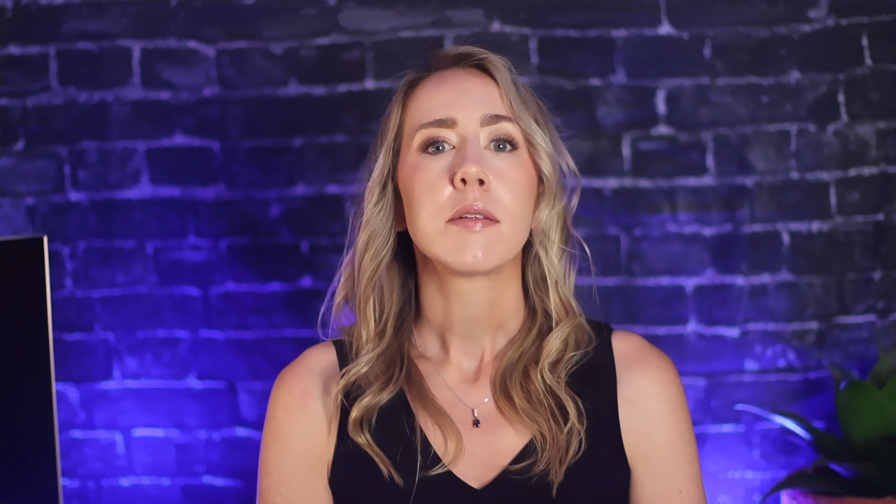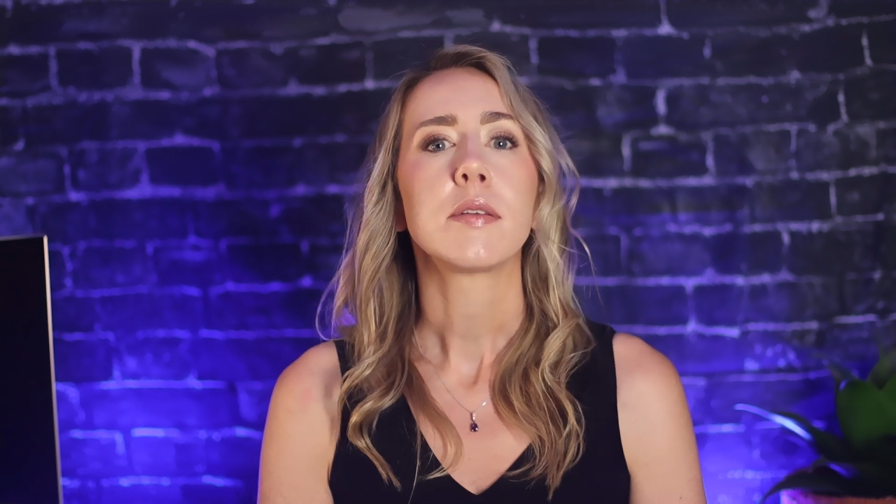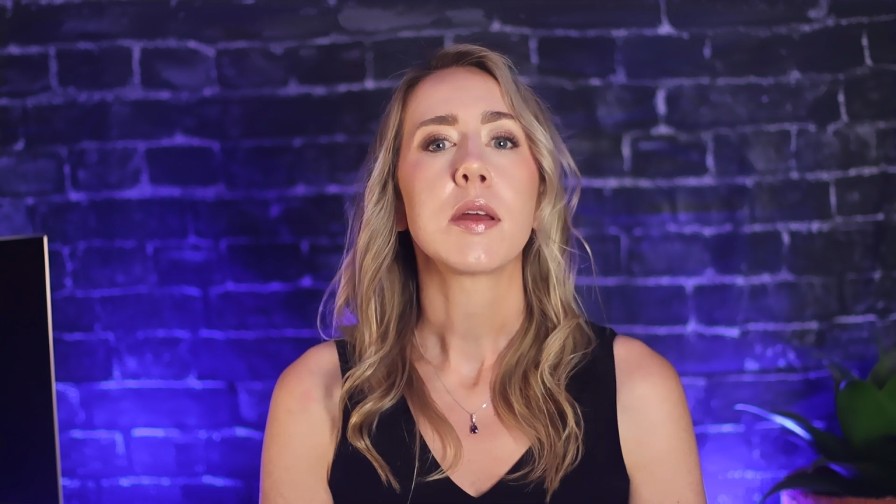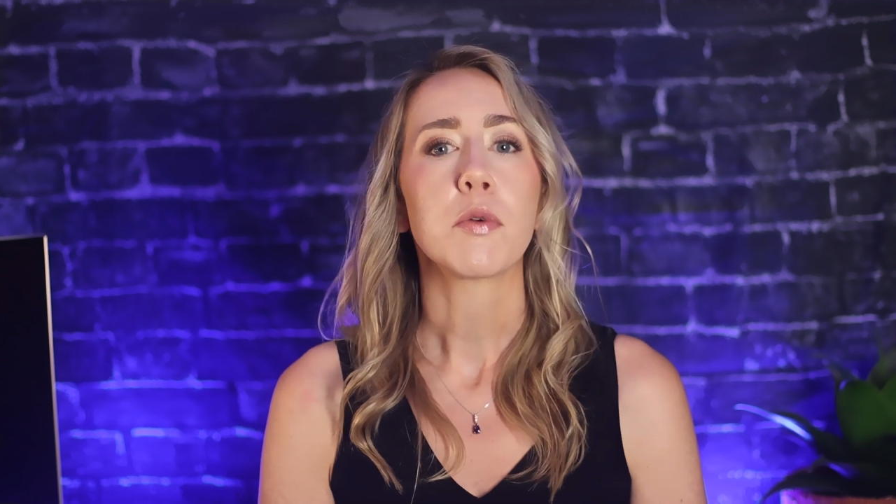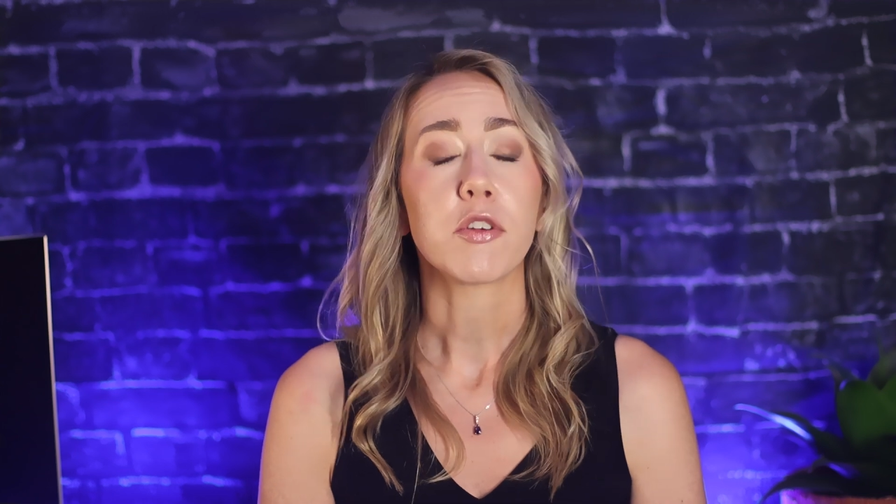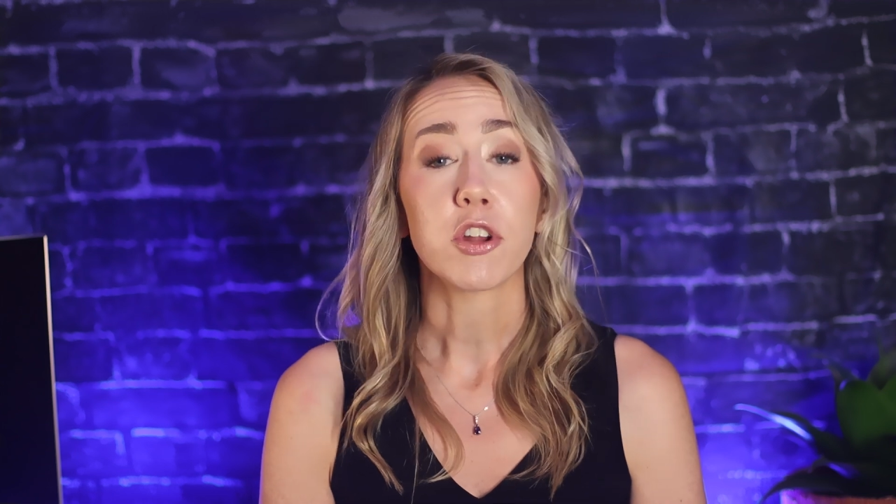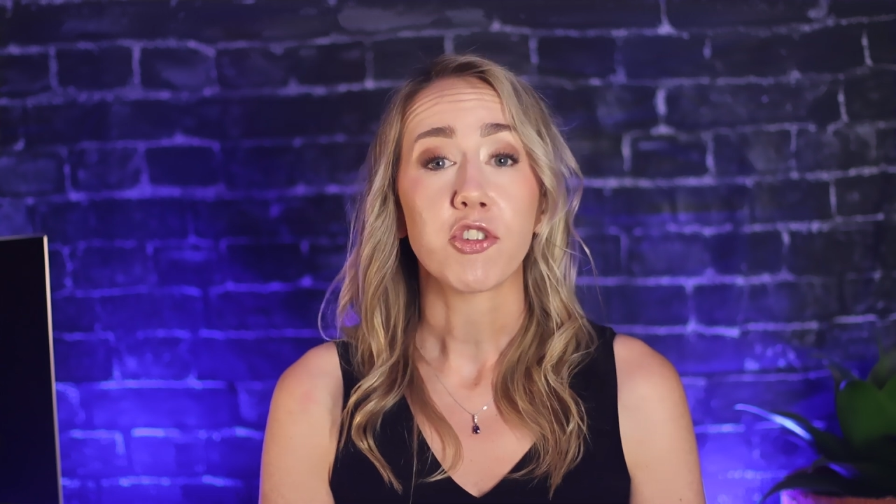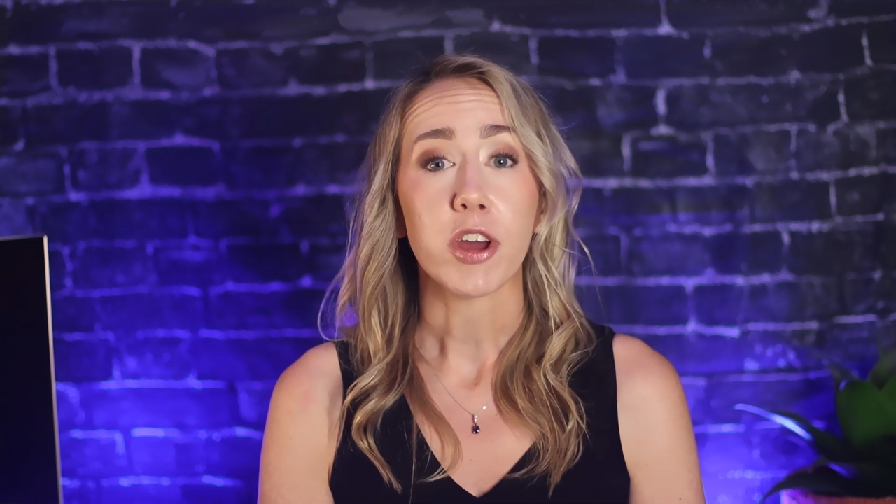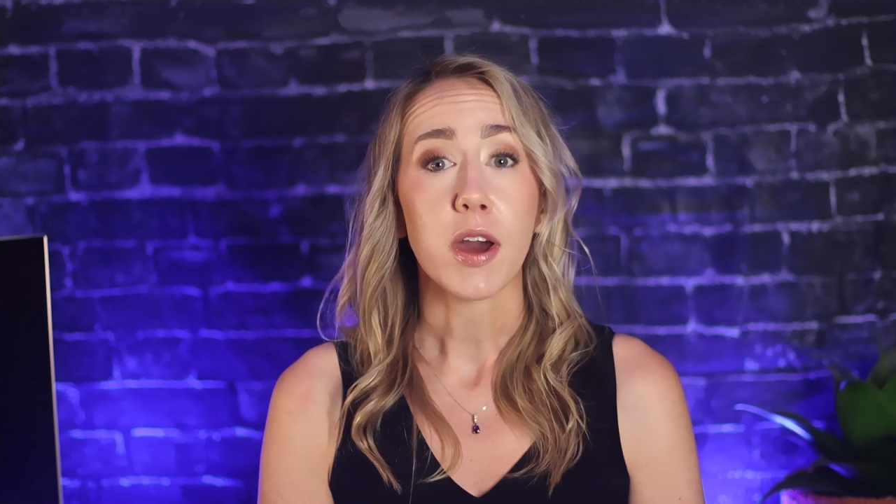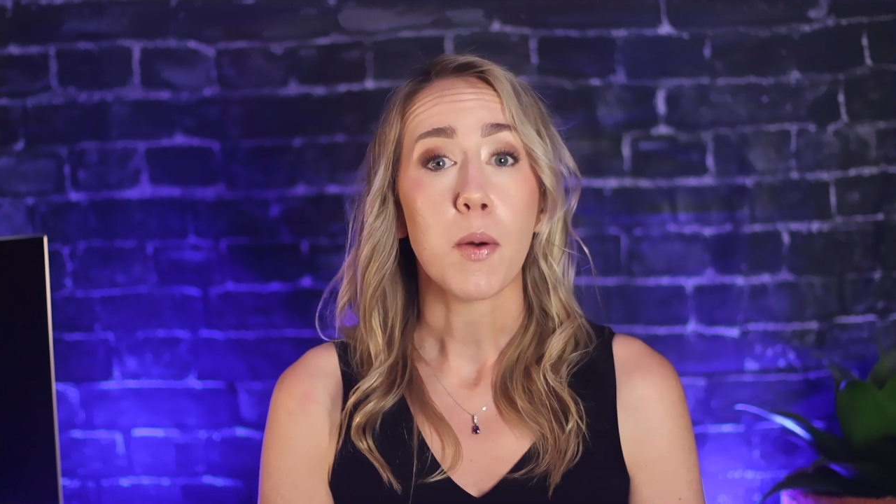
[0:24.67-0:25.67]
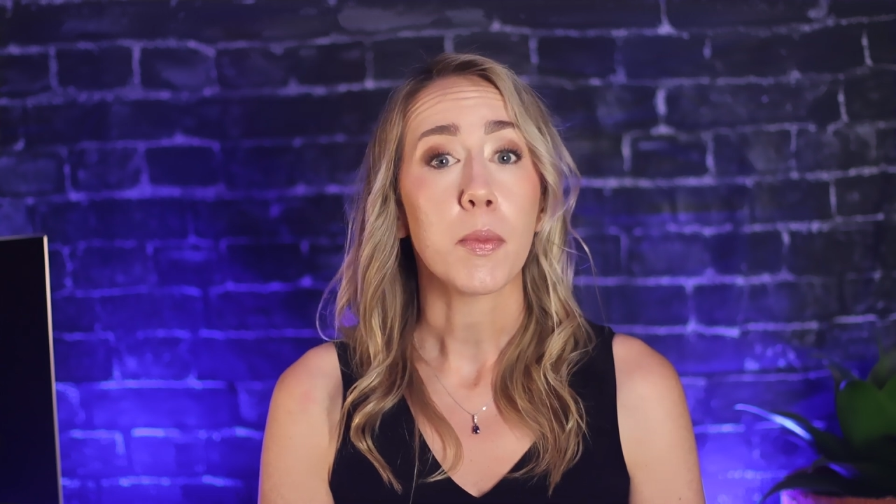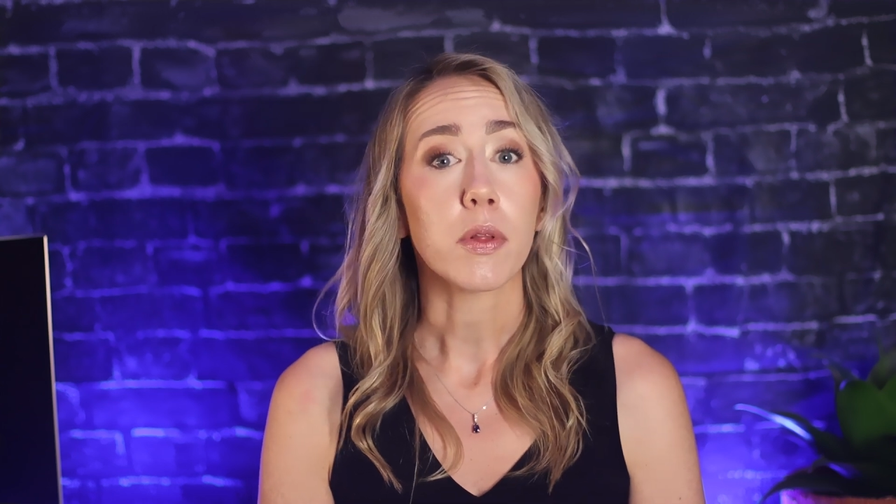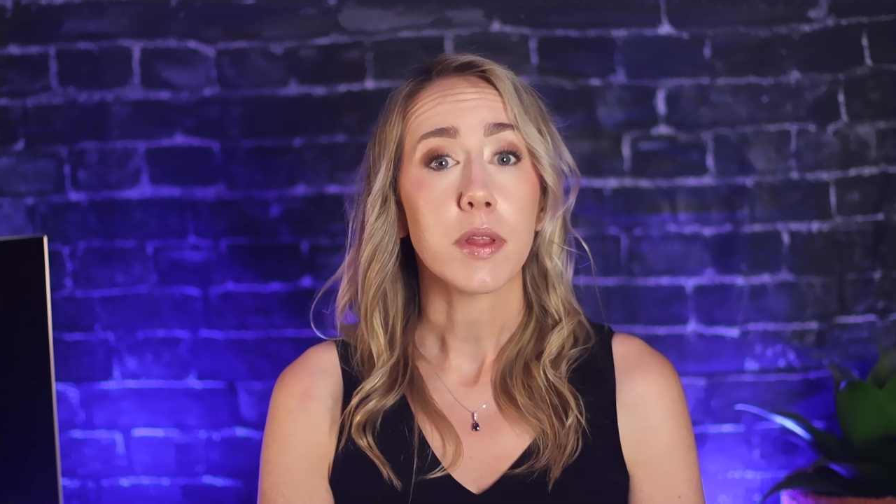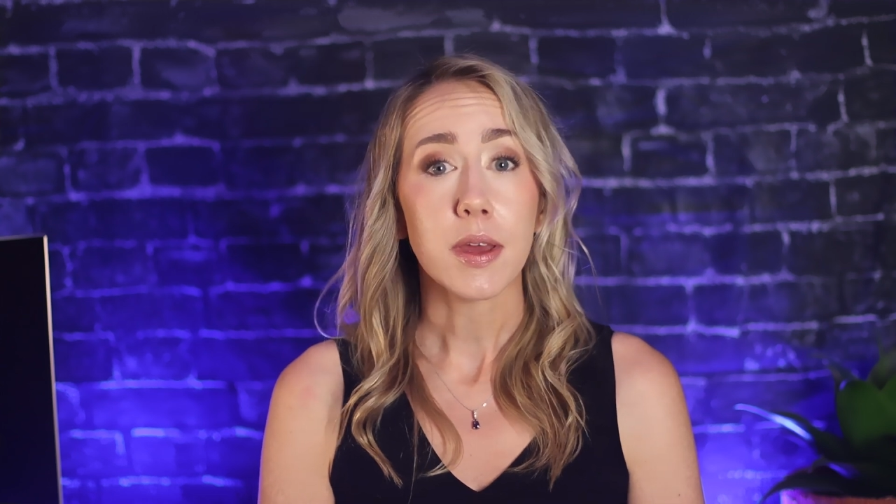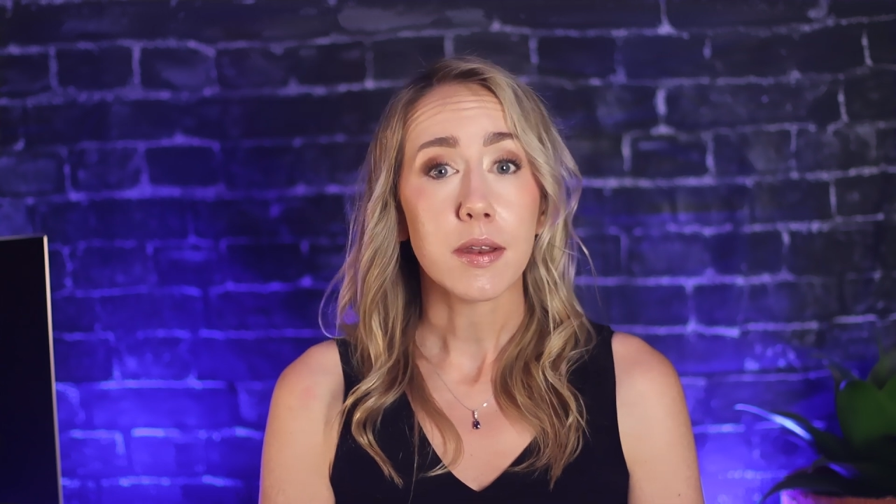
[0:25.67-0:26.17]
Today, we're going to check out
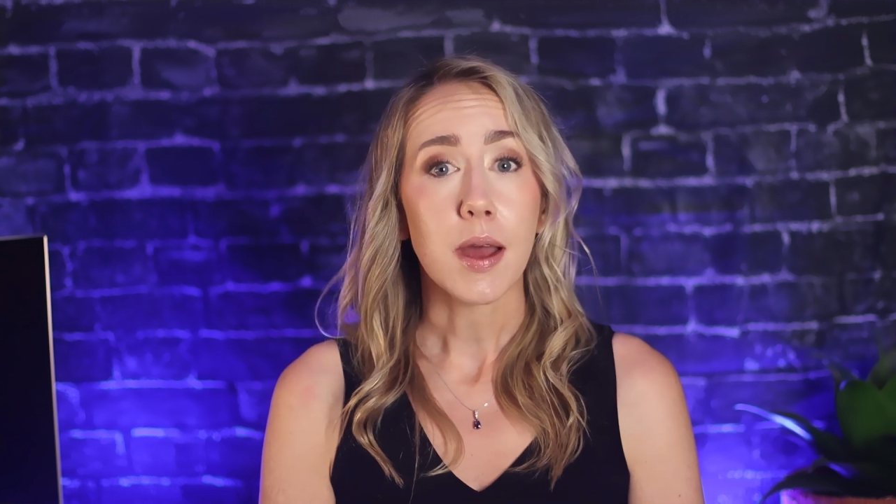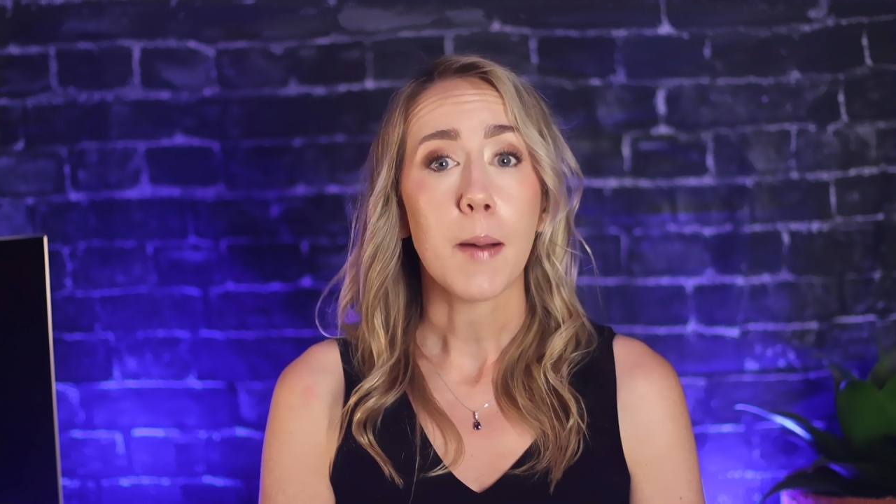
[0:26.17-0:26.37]
Merlin,